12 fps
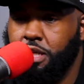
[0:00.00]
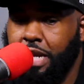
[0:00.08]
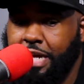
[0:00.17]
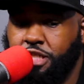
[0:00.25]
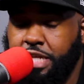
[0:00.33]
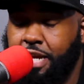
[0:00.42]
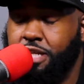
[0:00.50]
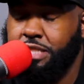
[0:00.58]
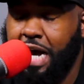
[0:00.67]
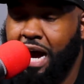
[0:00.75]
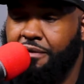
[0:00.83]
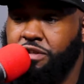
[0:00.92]
Like Jay is
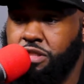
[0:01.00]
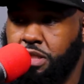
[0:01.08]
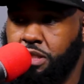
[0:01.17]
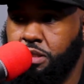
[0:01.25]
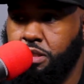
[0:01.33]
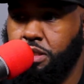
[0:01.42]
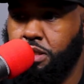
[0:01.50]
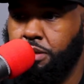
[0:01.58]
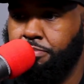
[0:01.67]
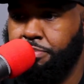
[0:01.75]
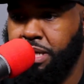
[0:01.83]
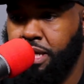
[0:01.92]
obviously
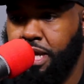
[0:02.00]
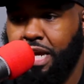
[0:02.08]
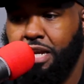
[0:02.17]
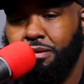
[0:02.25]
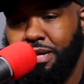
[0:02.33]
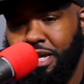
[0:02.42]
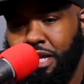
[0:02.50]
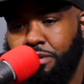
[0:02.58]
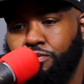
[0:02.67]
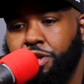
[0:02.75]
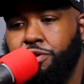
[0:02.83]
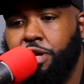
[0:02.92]
big,
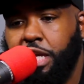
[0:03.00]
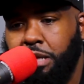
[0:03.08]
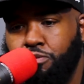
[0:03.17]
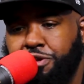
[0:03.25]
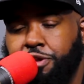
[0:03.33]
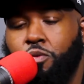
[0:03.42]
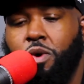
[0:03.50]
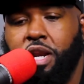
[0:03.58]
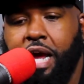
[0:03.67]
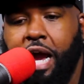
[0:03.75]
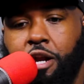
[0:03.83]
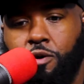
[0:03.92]
and when you keep with the one
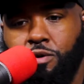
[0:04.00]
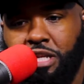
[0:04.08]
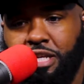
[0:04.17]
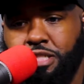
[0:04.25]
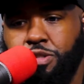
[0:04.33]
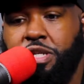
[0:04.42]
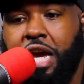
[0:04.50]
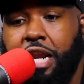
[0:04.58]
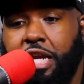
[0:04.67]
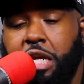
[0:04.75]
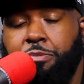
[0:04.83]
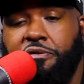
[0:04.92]
onlys, you kind
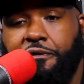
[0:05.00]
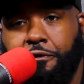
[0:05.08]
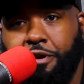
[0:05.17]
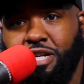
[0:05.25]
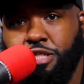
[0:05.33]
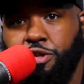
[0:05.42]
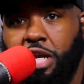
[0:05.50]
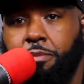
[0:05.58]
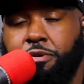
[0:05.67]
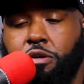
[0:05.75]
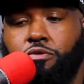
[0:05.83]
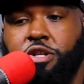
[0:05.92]
of keep it fresh, you
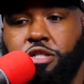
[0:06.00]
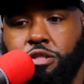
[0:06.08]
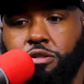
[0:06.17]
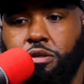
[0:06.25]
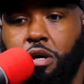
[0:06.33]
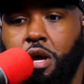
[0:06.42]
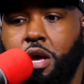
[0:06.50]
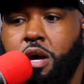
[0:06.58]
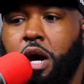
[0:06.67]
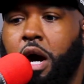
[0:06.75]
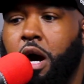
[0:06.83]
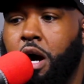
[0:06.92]
keep it original.
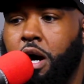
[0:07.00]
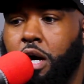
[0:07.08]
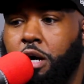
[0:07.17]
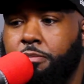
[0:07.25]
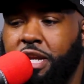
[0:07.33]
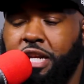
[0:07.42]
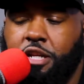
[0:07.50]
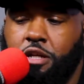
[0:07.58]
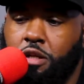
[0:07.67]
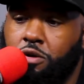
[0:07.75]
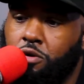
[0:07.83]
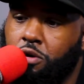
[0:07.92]
He did
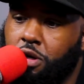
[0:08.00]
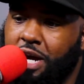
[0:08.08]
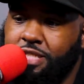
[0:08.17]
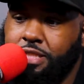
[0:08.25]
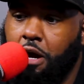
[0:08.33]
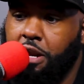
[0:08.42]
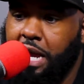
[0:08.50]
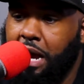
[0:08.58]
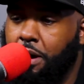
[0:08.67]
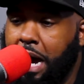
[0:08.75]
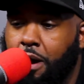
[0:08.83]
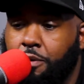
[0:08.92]
Allure. I saw that.
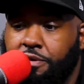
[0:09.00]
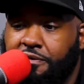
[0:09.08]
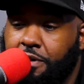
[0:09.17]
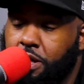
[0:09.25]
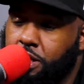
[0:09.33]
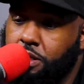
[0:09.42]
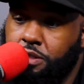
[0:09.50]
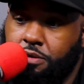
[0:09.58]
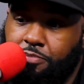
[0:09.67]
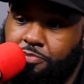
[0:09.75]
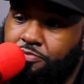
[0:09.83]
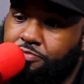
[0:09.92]
I would have fucking
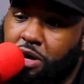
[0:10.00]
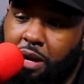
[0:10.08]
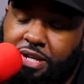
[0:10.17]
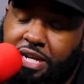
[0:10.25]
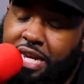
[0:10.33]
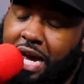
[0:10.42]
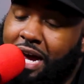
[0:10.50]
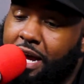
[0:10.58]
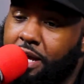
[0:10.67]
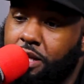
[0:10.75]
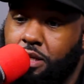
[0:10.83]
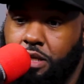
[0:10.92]
probably
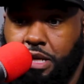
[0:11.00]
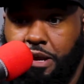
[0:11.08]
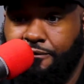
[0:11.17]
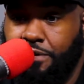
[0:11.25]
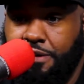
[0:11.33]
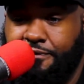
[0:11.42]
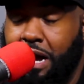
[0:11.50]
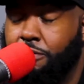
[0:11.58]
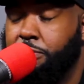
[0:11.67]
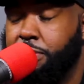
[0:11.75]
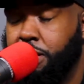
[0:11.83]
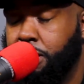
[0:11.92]
died if I
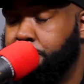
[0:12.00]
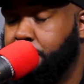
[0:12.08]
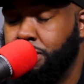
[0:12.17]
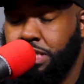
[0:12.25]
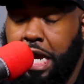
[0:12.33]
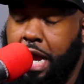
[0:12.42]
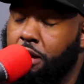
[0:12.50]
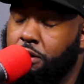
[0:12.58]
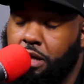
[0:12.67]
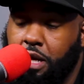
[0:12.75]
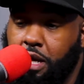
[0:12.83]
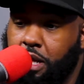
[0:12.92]
would have been there in person. I ain't
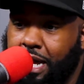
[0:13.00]
gonna lie.